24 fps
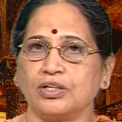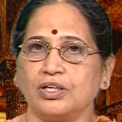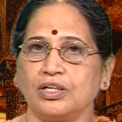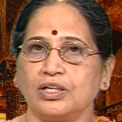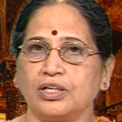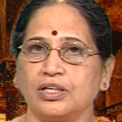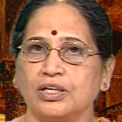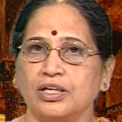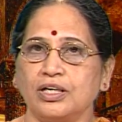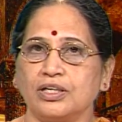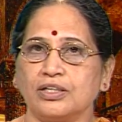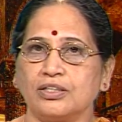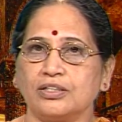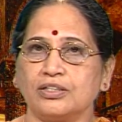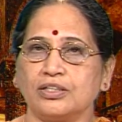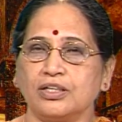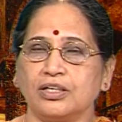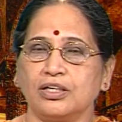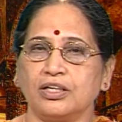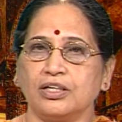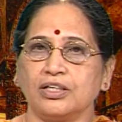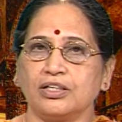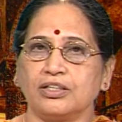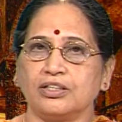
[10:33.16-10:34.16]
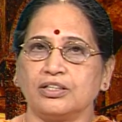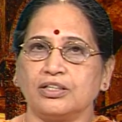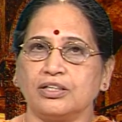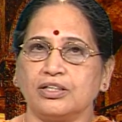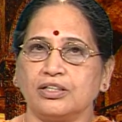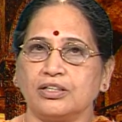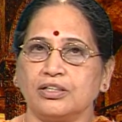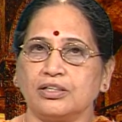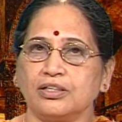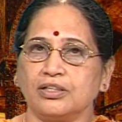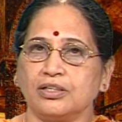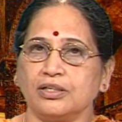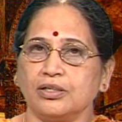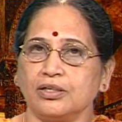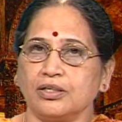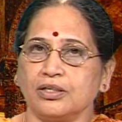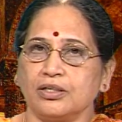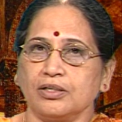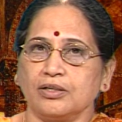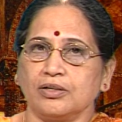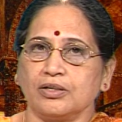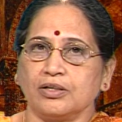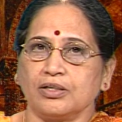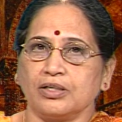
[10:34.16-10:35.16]
And the
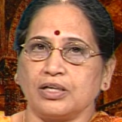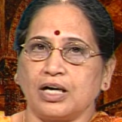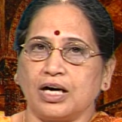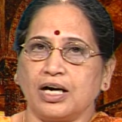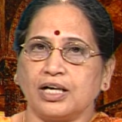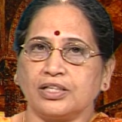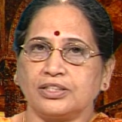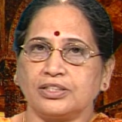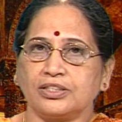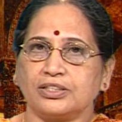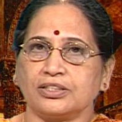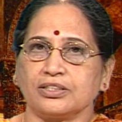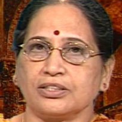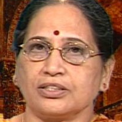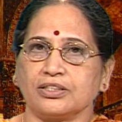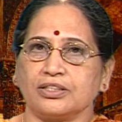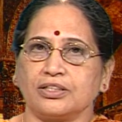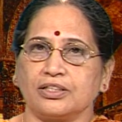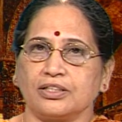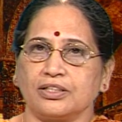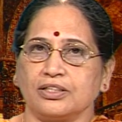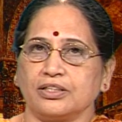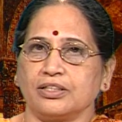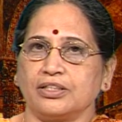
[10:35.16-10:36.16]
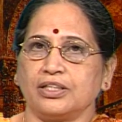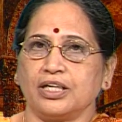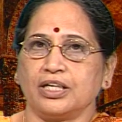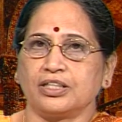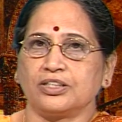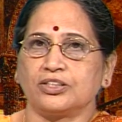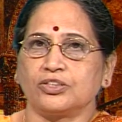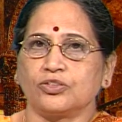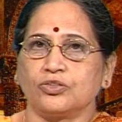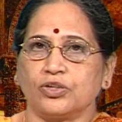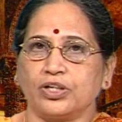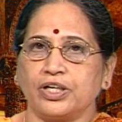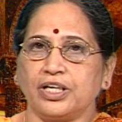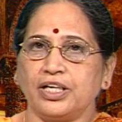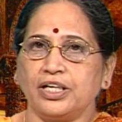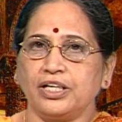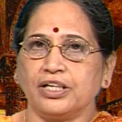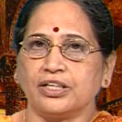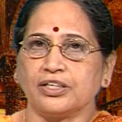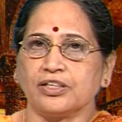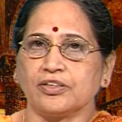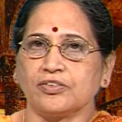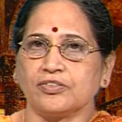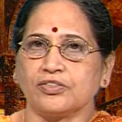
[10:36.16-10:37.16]
answer that Cordelia
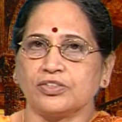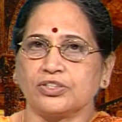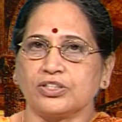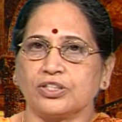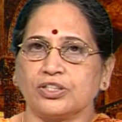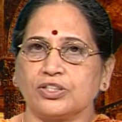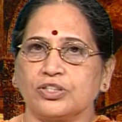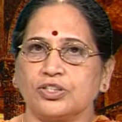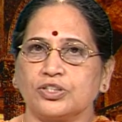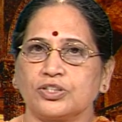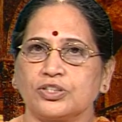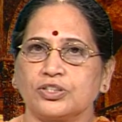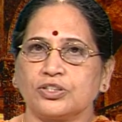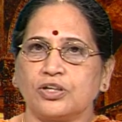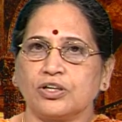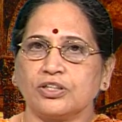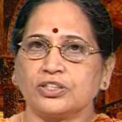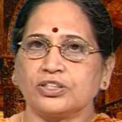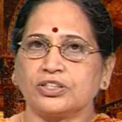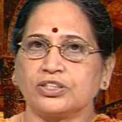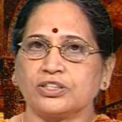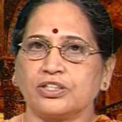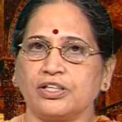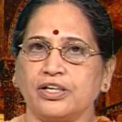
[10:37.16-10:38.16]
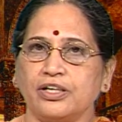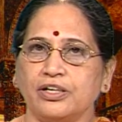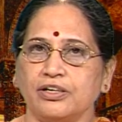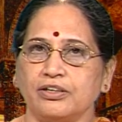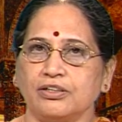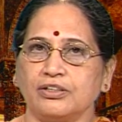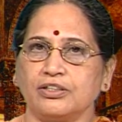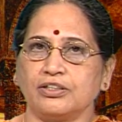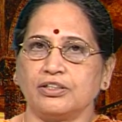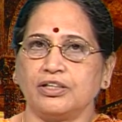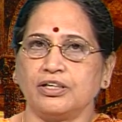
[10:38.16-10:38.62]
gives shocks Lear,